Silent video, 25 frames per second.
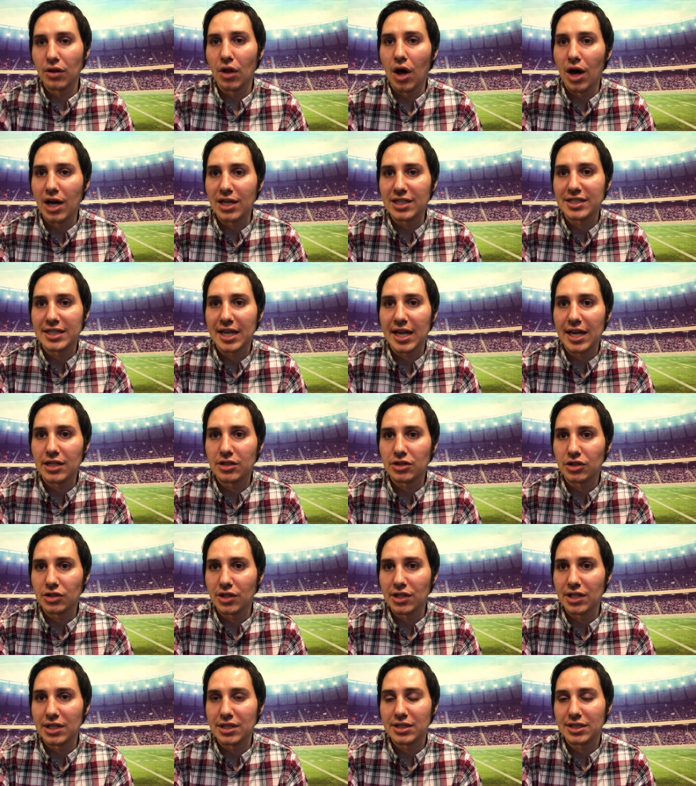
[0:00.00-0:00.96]
Los
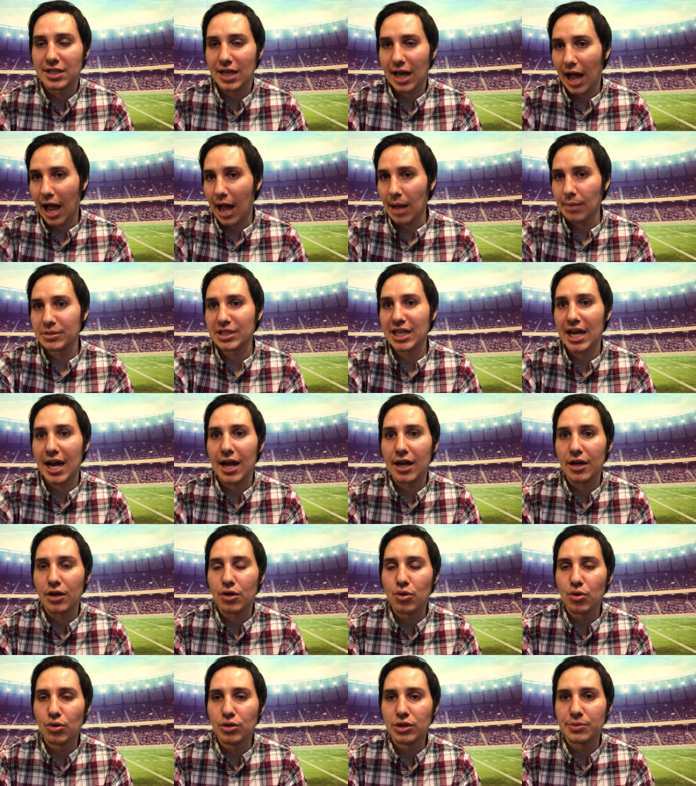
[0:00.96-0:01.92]
Angeles. I'm Jon
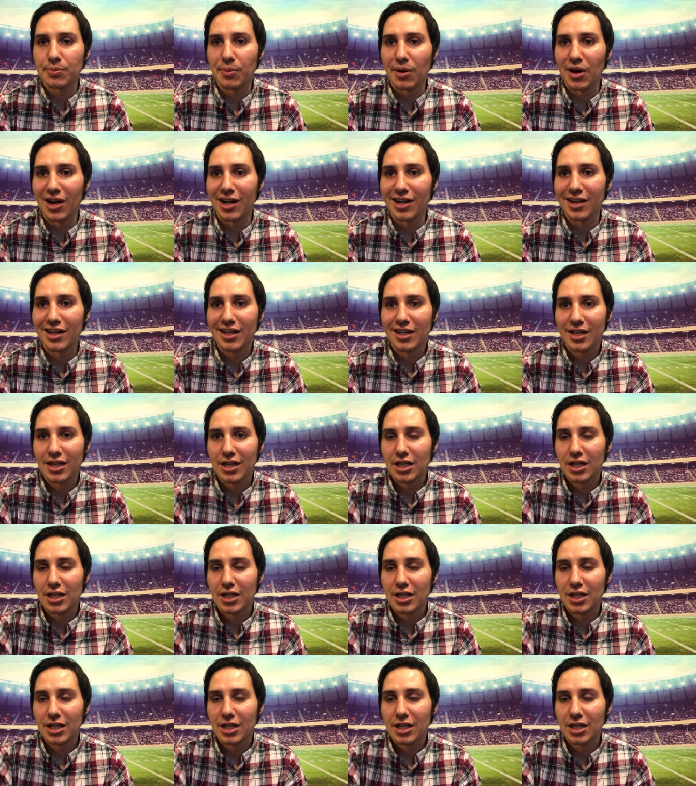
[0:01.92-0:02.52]
Kuzma.